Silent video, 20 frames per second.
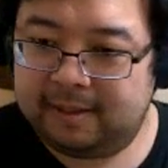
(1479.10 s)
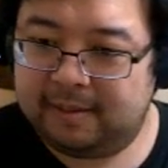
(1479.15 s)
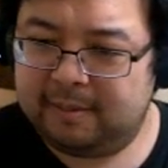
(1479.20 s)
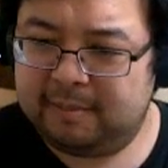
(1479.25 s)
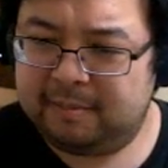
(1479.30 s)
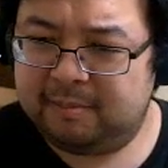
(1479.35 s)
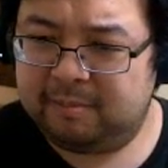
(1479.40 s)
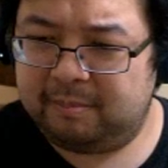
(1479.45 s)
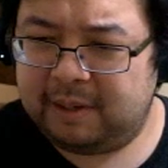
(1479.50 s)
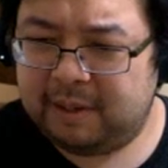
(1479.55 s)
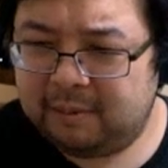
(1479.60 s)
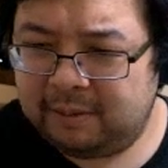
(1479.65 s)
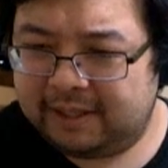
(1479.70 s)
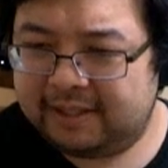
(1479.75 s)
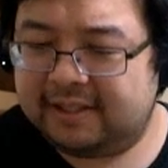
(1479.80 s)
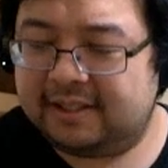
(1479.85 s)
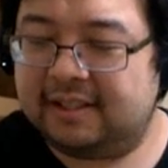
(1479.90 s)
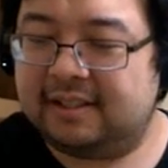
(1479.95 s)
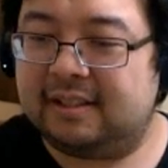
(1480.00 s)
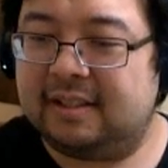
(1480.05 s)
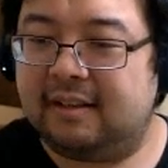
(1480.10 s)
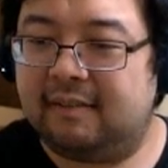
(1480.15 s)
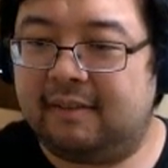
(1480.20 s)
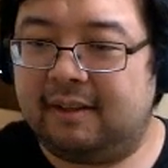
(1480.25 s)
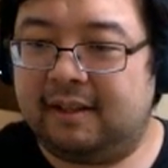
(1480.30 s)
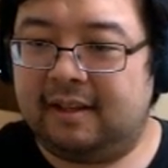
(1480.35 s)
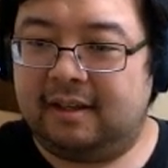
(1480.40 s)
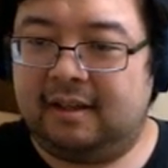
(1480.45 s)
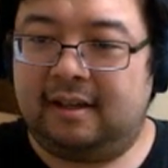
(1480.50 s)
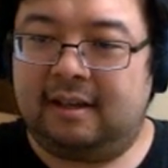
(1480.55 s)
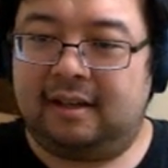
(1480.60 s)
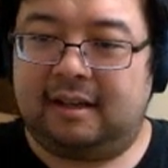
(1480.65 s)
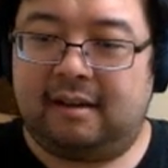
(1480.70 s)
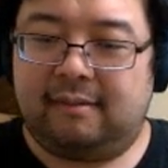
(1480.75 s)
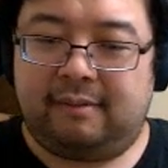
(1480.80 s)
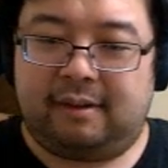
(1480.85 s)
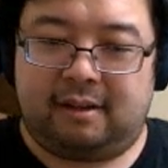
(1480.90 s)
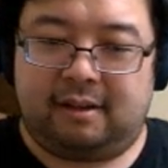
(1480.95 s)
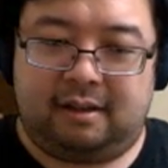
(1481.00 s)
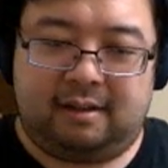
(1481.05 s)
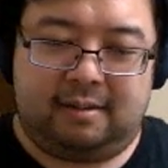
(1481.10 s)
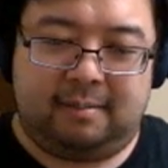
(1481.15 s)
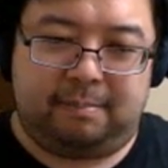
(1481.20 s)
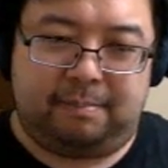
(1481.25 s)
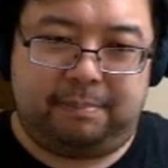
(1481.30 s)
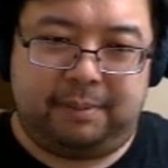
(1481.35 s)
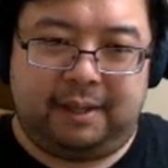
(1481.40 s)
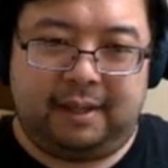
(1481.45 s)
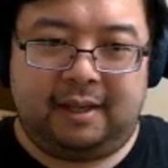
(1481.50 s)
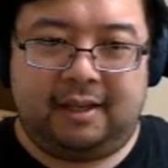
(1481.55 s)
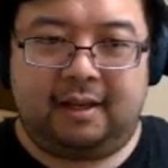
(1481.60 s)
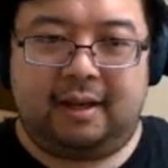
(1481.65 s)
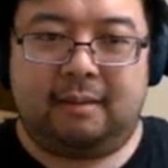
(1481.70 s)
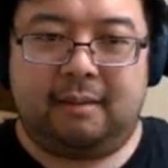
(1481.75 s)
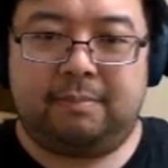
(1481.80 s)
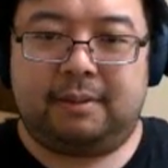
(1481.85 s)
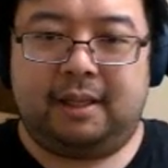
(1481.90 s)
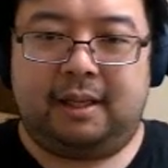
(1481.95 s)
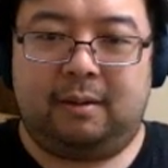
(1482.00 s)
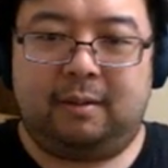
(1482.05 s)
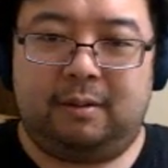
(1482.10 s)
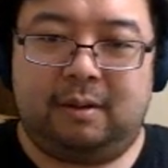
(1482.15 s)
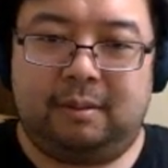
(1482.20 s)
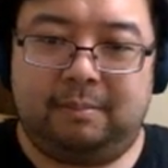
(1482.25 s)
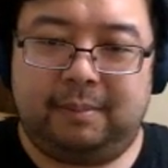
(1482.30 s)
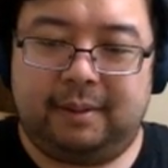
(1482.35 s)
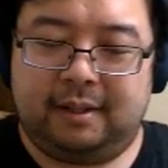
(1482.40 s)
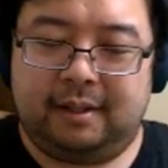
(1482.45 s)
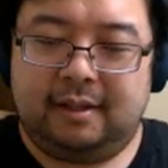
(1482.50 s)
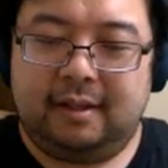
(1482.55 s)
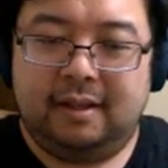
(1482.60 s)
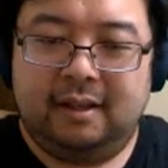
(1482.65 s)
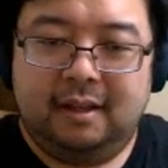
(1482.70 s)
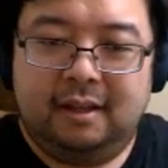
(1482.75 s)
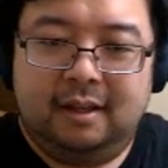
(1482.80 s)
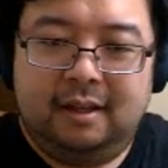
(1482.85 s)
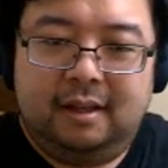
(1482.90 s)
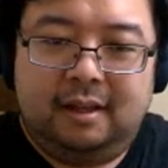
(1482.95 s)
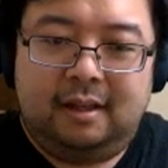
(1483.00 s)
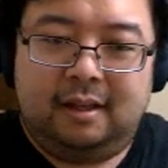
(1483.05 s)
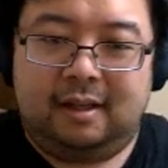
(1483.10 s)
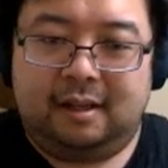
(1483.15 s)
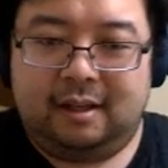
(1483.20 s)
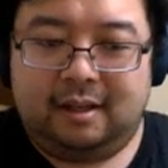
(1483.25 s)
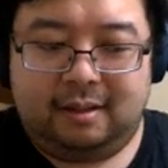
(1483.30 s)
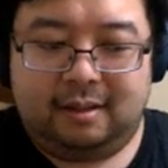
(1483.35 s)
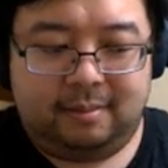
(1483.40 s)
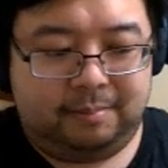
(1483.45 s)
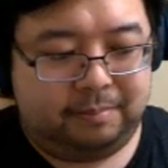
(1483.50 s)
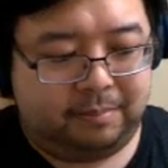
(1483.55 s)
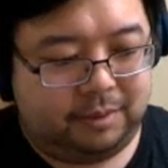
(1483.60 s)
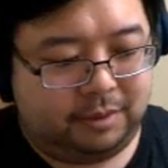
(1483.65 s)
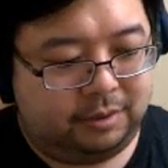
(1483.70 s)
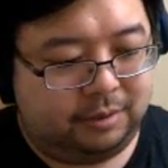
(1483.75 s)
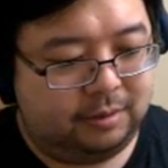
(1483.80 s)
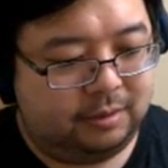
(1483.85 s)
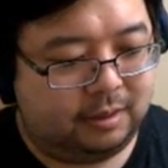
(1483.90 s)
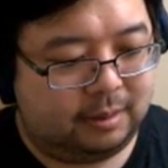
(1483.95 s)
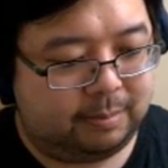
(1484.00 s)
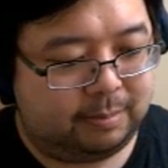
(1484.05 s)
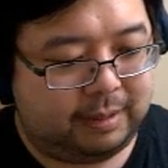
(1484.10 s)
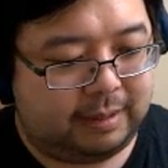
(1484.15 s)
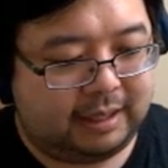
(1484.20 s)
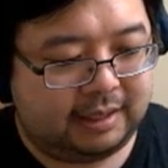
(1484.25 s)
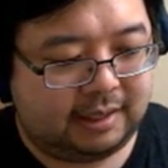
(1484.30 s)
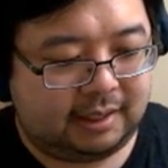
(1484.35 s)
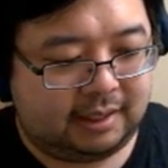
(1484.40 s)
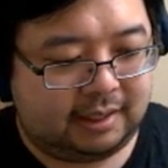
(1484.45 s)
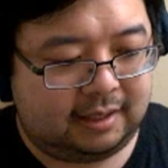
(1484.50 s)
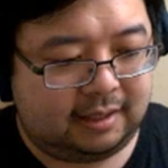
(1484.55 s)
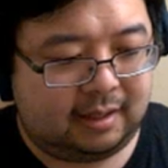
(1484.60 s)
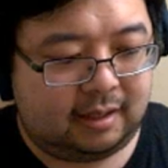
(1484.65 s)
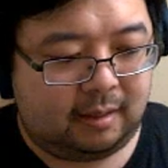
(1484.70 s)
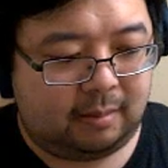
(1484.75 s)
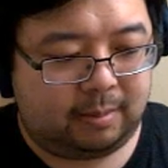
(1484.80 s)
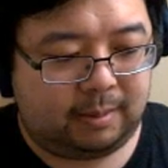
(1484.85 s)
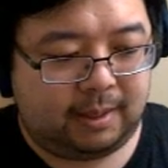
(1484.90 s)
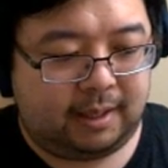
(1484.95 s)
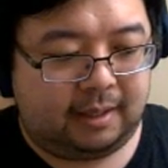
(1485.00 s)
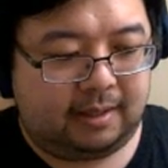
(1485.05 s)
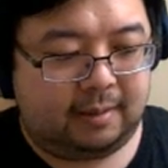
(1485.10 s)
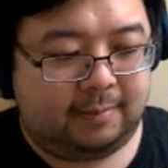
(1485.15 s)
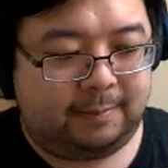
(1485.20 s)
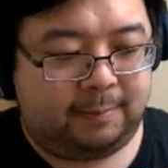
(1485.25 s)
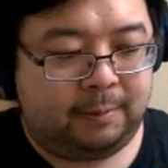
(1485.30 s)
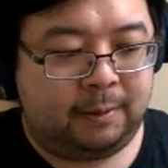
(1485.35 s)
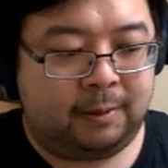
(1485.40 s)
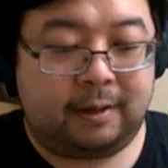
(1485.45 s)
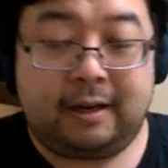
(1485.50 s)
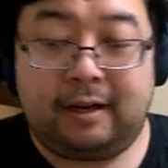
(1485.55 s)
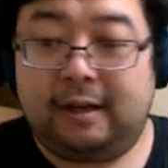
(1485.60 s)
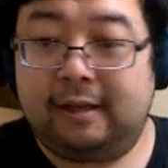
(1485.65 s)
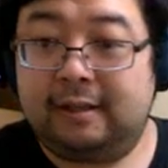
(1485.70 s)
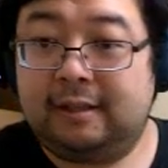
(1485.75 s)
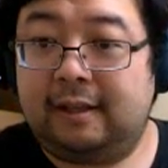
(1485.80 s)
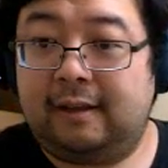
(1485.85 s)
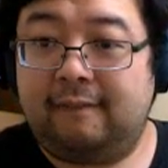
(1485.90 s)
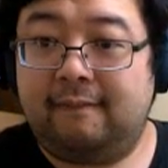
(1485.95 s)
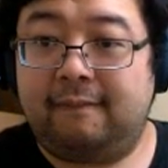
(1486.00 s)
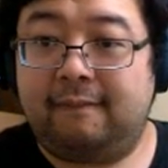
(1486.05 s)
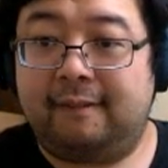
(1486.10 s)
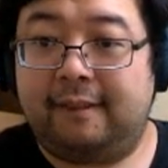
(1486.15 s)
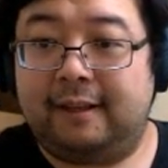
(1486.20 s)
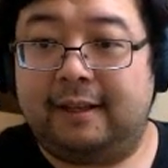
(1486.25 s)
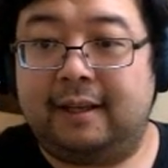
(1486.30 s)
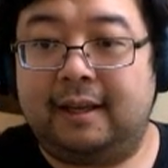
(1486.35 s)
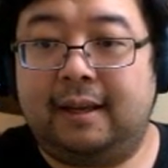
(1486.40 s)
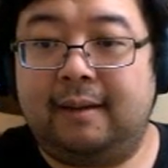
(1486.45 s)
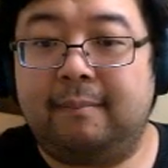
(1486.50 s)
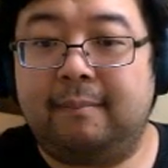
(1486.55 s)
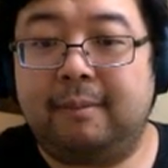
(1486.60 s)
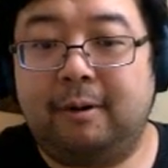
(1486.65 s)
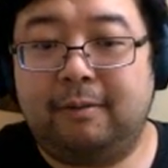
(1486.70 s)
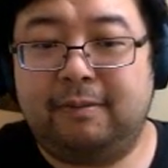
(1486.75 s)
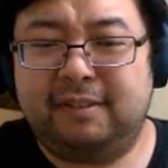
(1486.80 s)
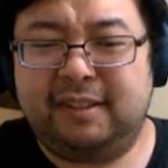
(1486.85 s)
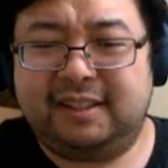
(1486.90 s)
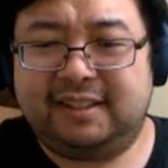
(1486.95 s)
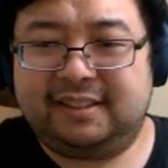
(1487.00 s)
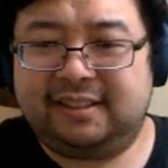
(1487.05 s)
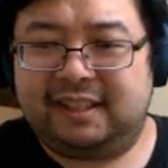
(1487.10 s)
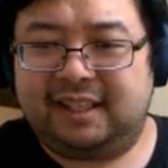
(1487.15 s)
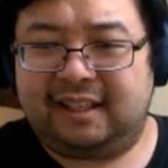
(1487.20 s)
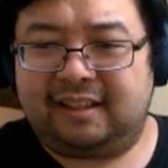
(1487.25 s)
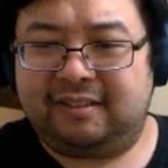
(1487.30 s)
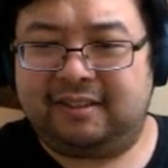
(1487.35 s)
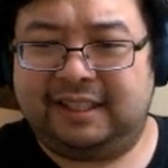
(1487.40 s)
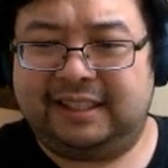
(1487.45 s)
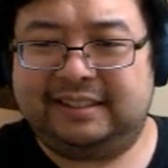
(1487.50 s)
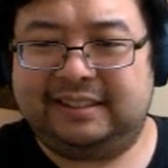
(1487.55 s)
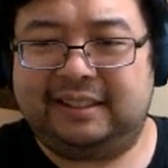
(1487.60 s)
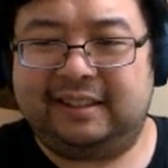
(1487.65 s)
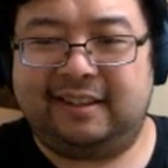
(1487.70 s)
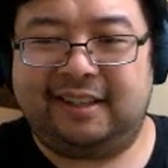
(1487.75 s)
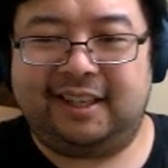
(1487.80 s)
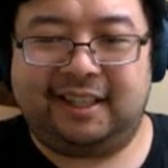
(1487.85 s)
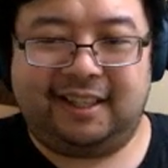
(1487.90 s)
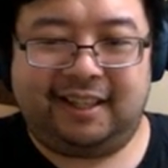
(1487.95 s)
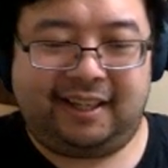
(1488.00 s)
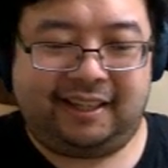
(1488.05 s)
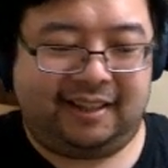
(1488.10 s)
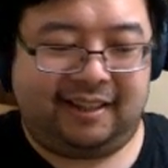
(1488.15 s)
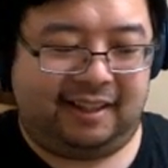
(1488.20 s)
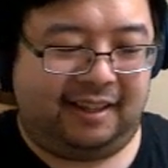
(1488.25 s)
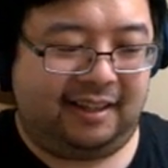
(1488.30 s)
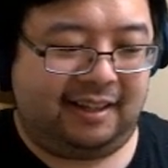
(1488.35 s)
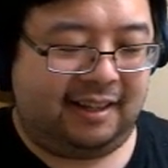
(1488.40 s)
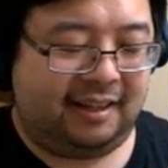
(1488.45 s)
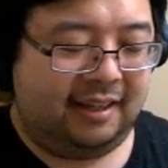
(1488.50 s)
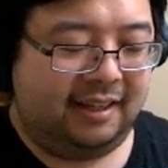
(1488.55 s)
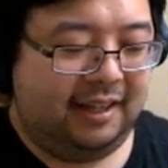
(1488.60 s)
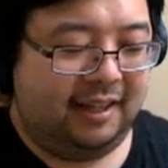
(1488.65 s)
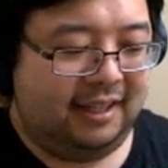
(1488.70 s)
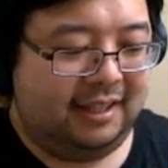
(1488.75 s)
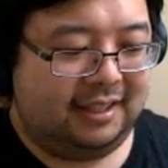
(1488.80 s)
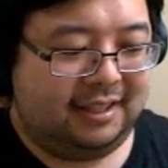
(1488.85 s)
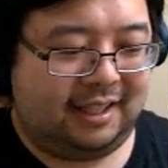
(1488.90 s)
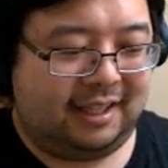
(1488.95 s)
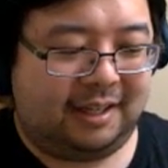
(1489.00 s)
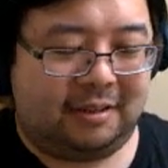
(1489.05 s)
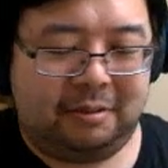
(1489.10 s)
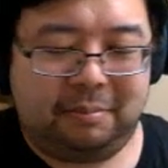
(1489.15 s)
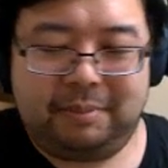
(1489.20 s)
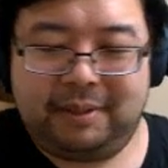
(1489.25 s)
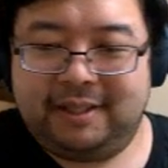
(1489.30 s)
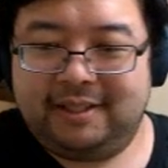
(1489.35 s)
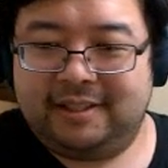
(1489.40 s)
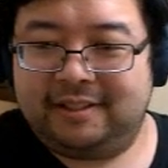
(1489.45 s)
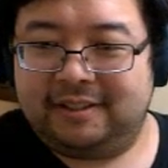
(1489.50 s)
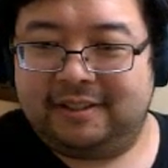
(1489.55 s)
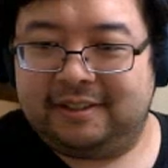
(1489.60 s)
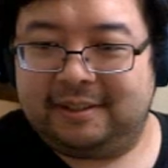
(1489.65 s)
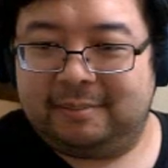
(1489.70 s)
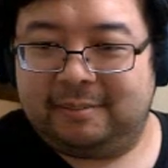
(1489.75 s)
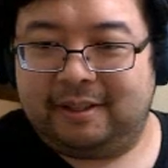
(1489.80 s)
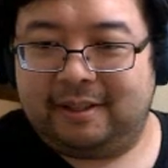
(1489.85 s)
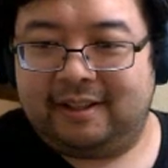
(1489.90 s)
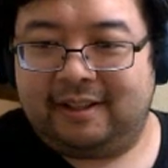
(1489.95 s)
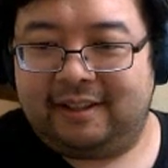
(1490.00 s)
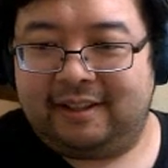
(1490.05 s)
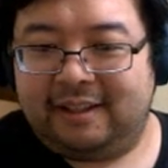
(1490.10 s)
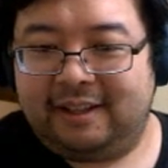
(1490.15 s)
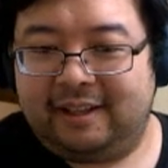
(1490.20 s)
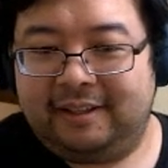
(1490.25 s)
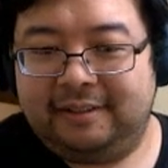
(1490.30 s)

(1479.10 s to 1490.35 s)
midway season of the year, and having a big update wouldn't be too surprising to help get more content for the game. Hopefully it's not crazy hard like the Sacred Beast or something like that.